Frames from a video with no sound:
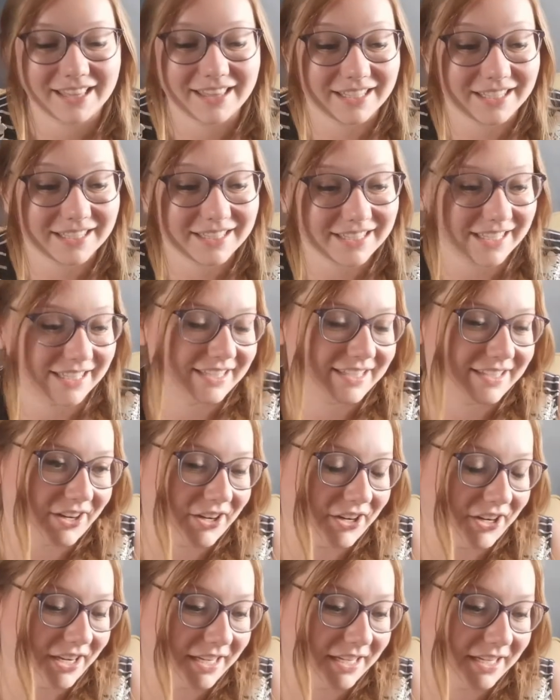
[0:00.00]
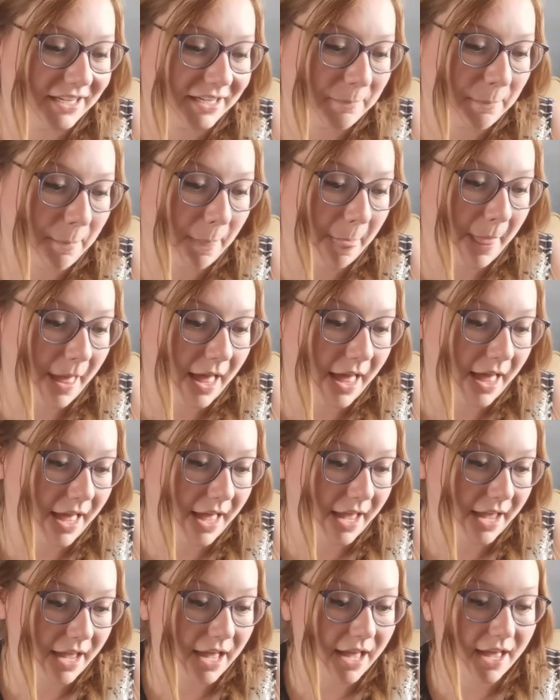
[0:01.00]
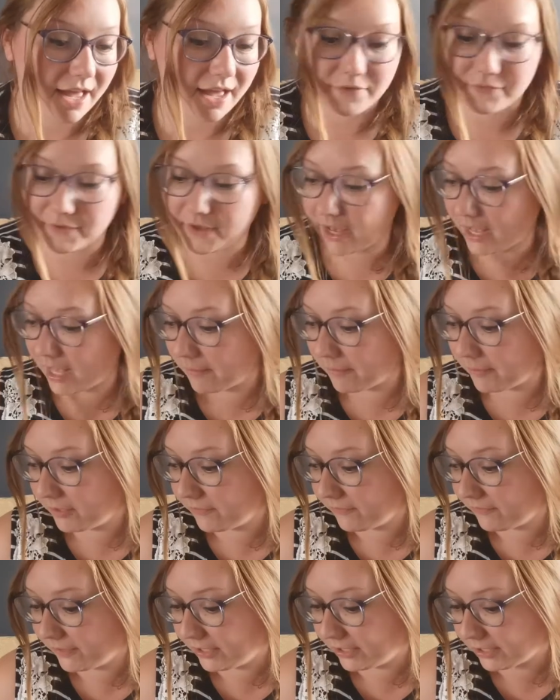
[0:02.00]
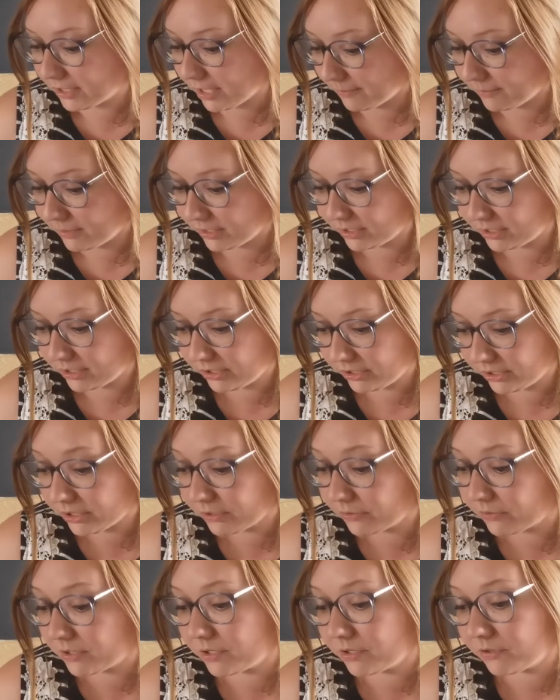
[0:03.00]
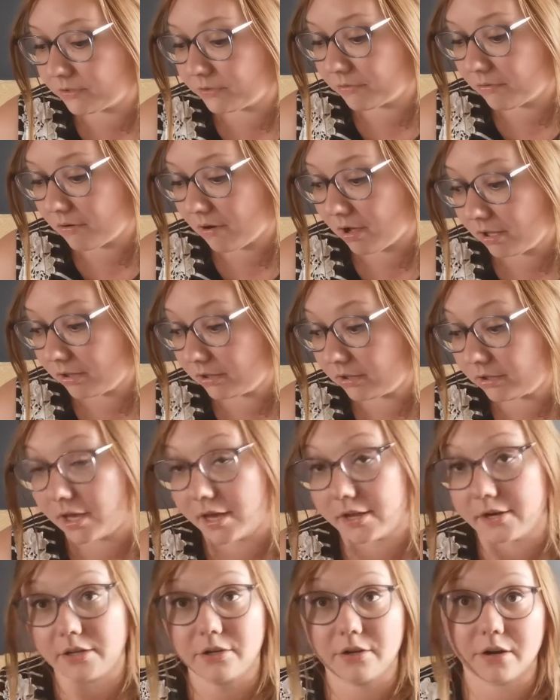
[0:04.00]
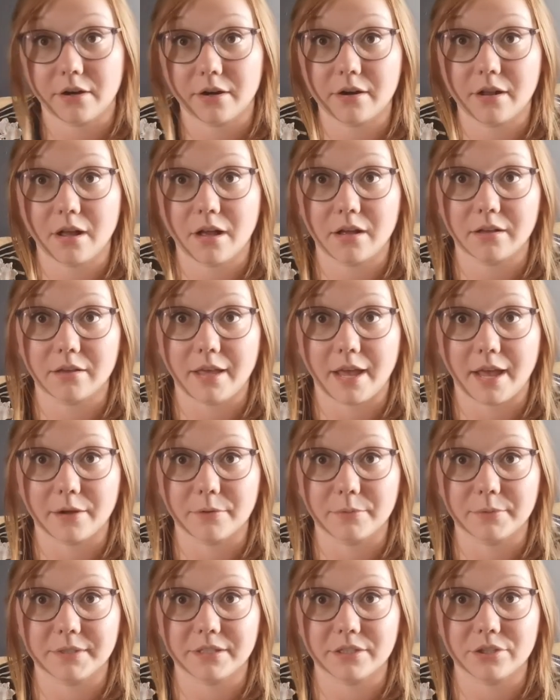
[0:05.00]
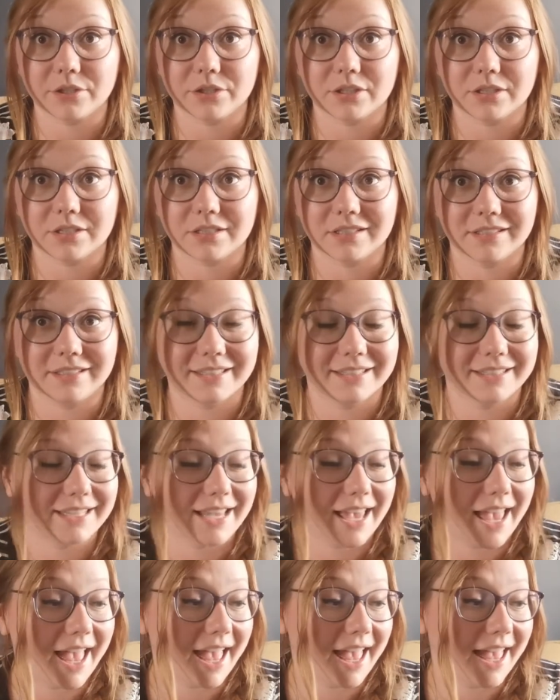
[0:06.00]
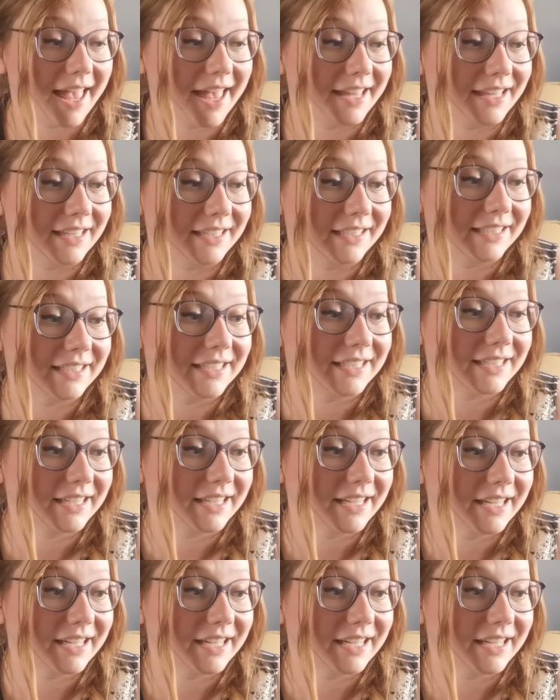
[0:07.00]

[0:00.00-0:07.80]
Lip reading: let's get started. I have a couple of finished objects to show you, a lot of yarn acquisitions, and